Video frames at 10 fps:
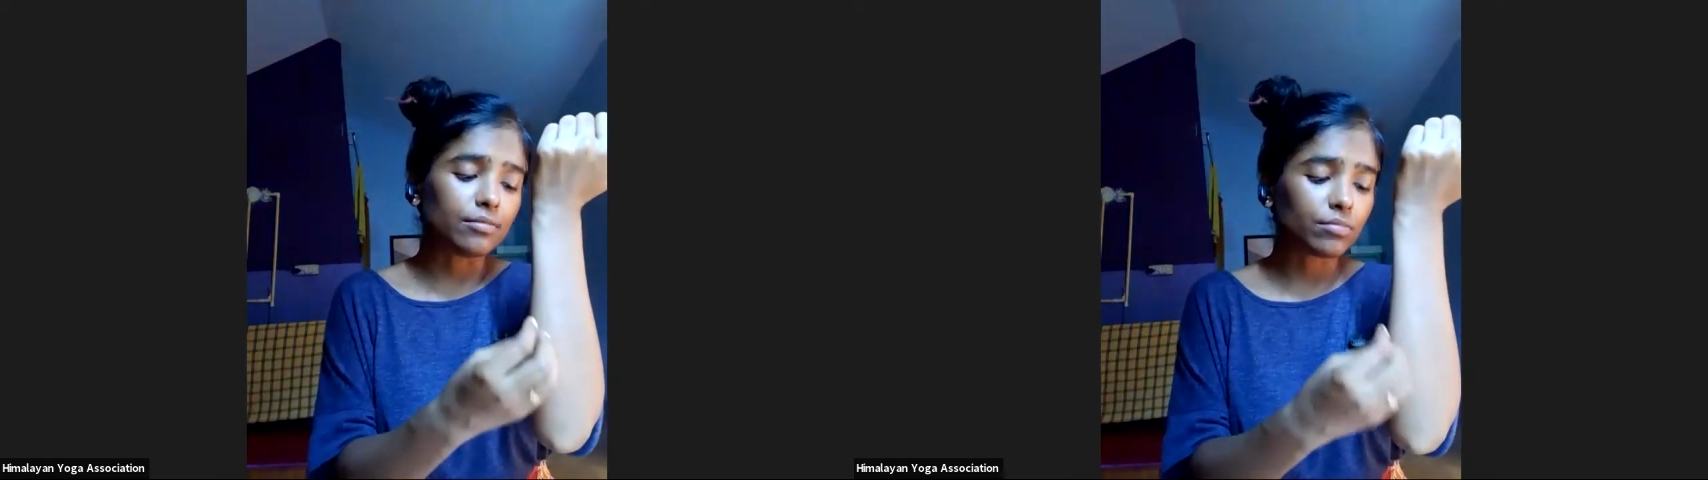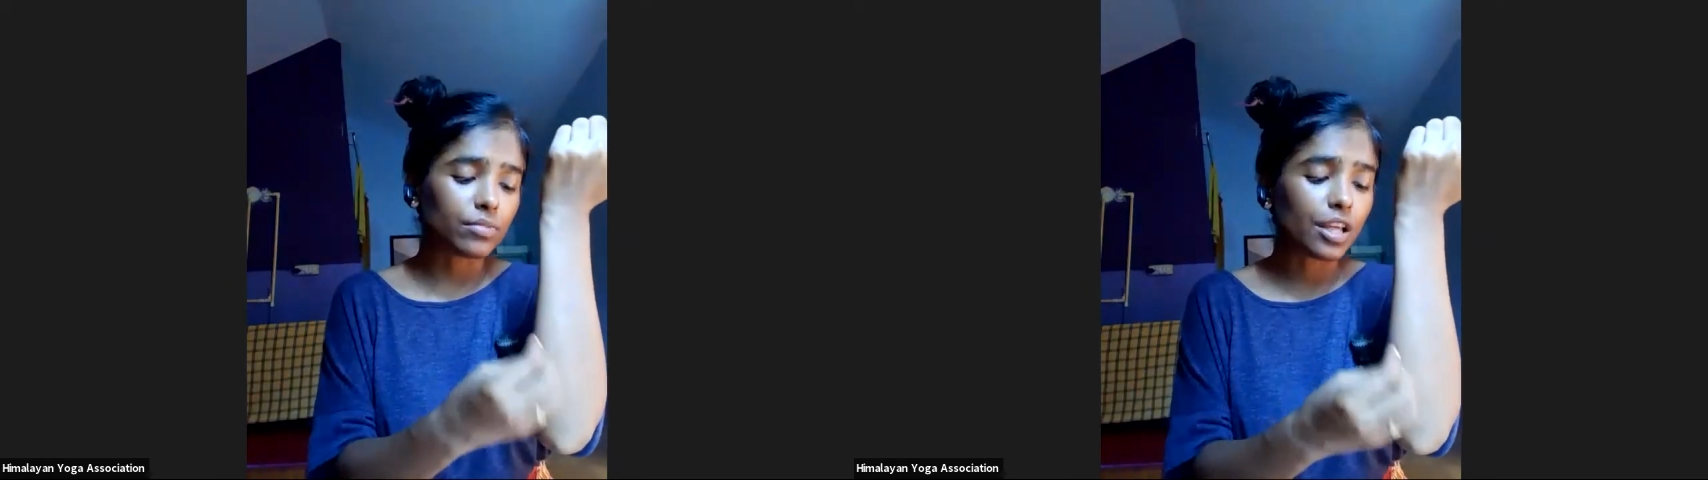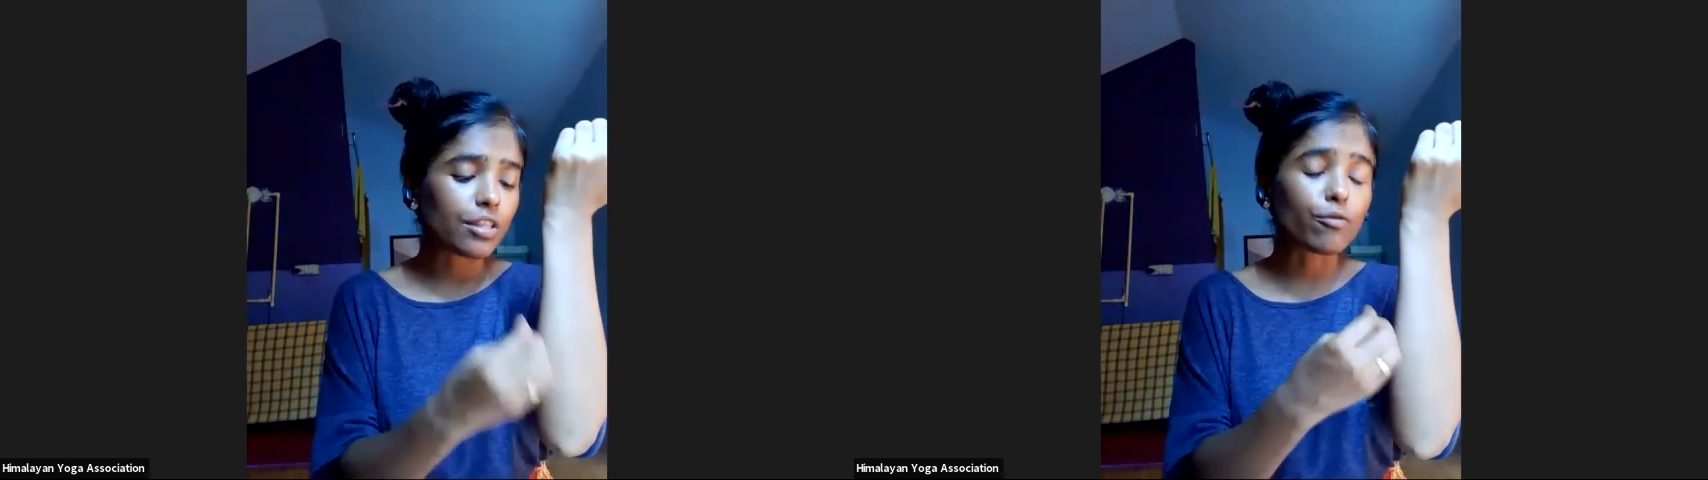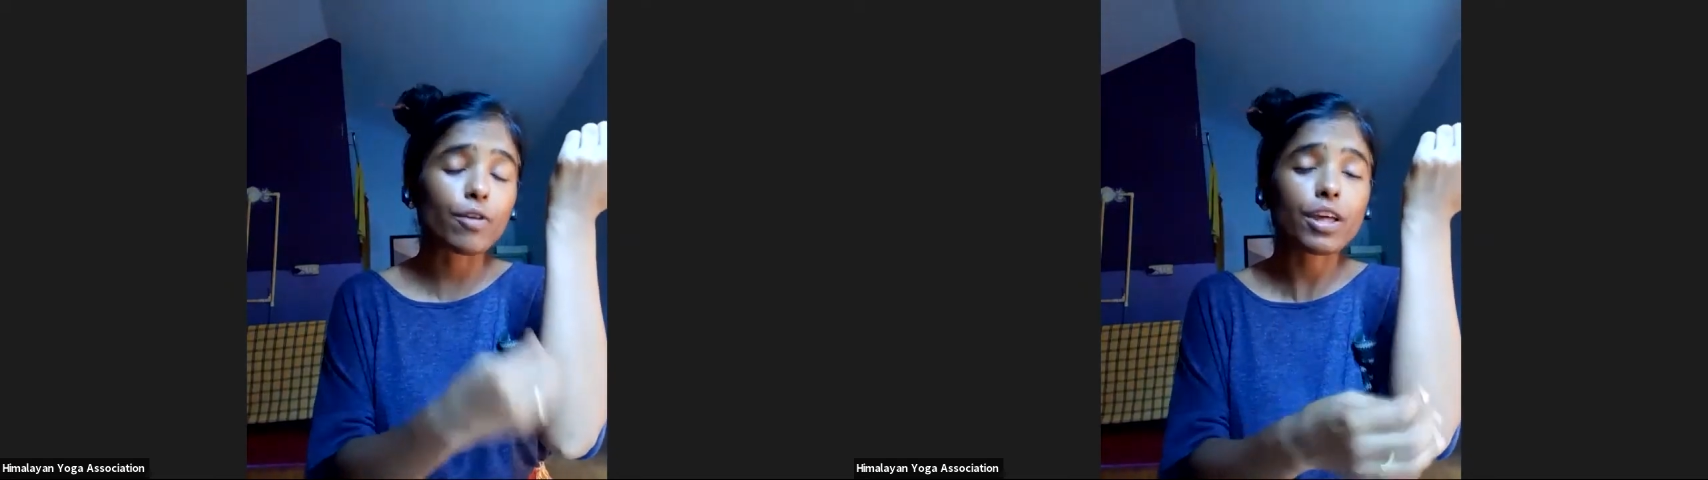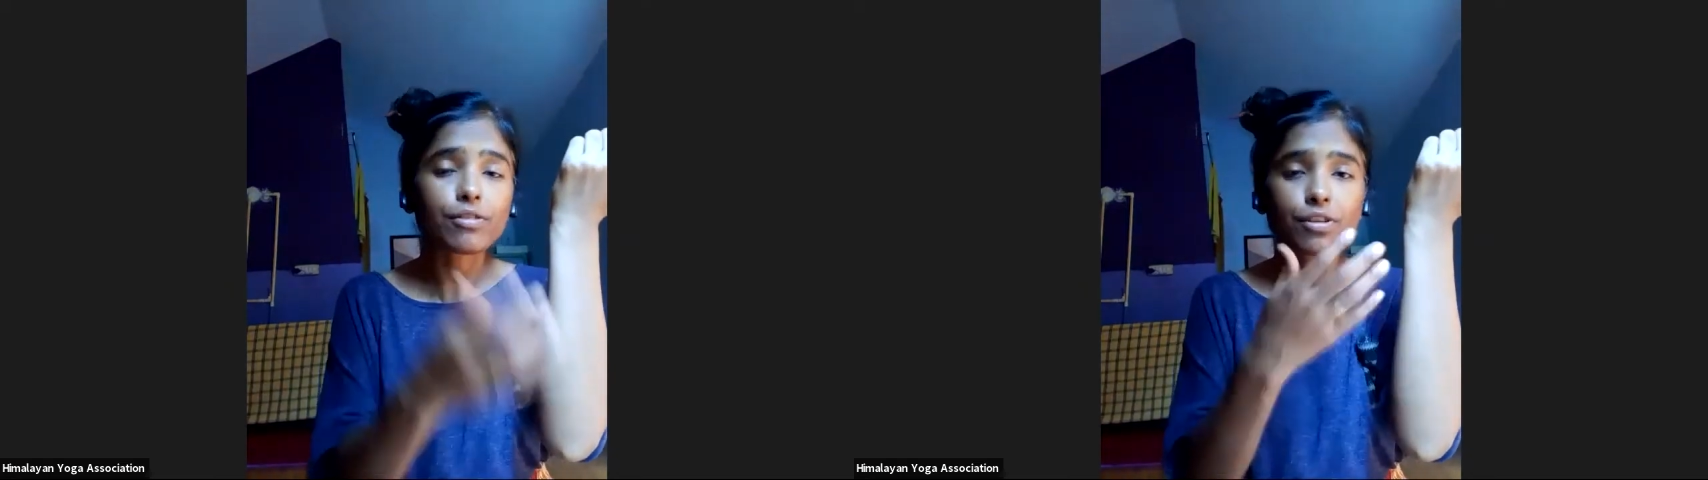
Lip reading: there's a waste